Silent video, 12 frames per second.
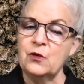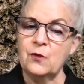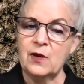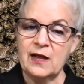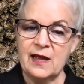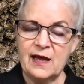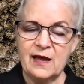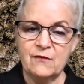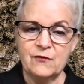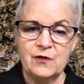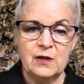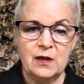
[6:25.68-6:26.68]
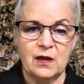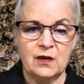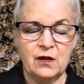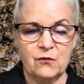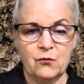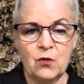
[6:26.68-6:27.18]
You want to have
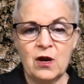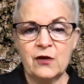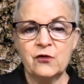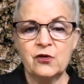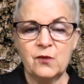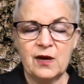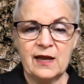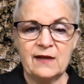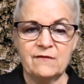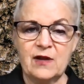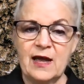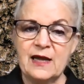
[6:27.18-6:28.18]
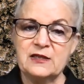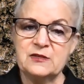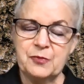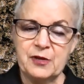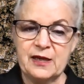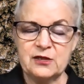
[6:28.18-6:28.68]
enough water. You want to have lights,
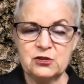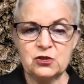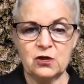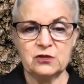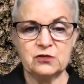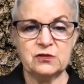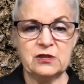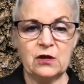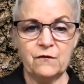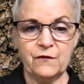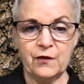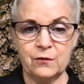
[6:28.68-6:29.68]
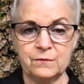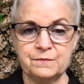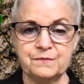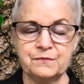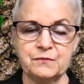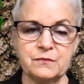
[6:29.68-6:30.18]
plan to charge your cell phone.
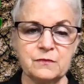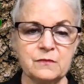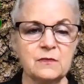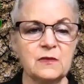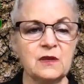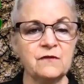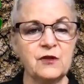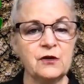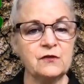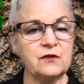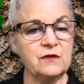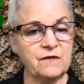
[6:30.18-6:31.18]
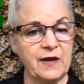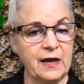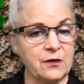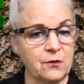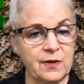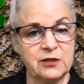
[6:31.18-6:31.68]
If there's an
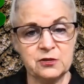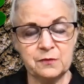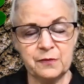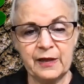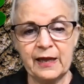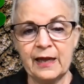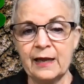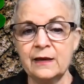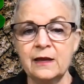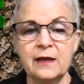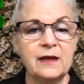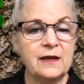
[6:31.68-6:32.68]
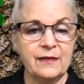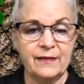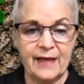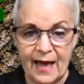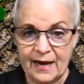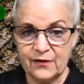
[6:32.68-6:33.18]
evacuation plan,
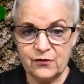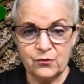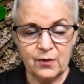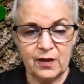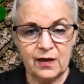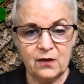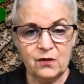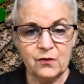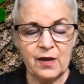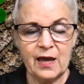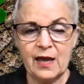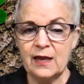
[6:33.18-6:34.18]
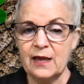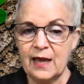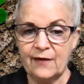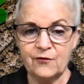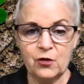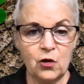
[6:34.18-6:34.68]
that as well, okay?
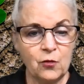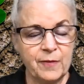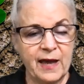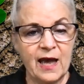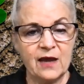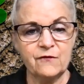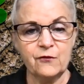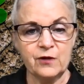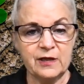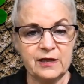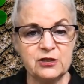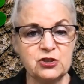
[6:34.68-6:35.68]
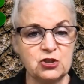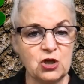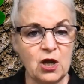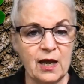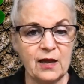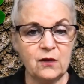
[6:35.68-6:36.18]
Have a go bag for each
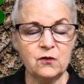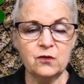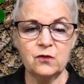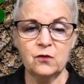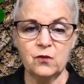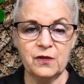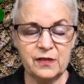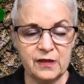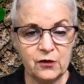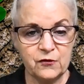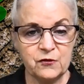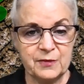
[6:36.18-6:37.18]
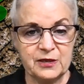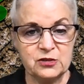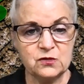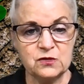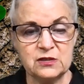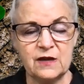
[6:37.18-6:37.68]
child with their
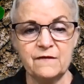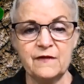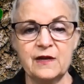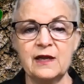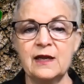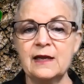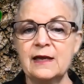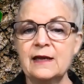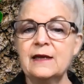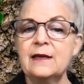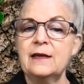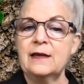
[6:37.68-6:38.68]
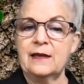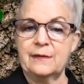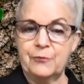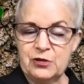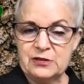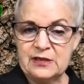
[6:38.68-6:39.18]
special stuff in it.
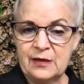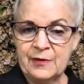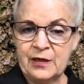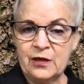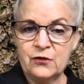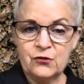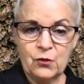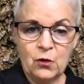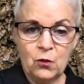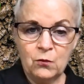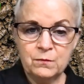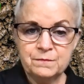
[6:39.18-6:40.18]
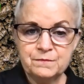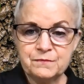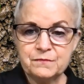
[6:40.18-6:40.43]
Puts them in control